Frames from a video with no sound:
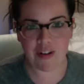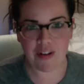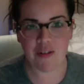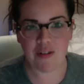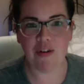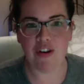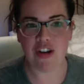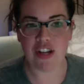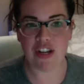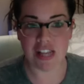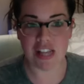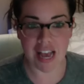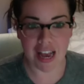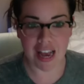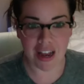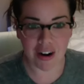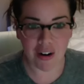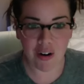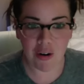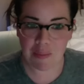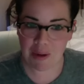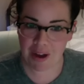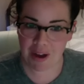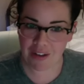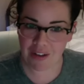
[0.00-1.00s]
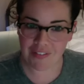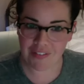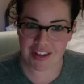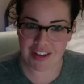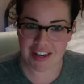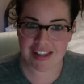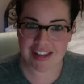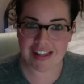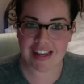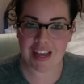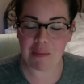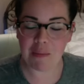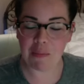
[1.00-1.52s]
which is at home
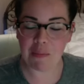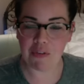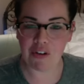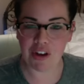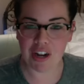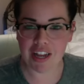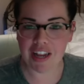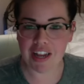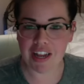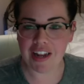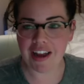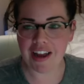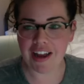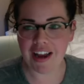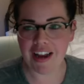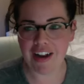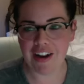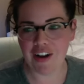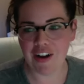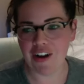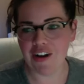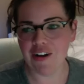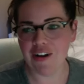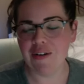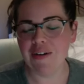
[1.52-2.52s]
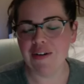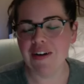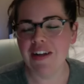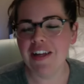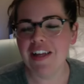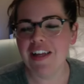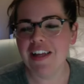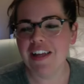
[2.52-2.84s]
office in Meridian, Idaho.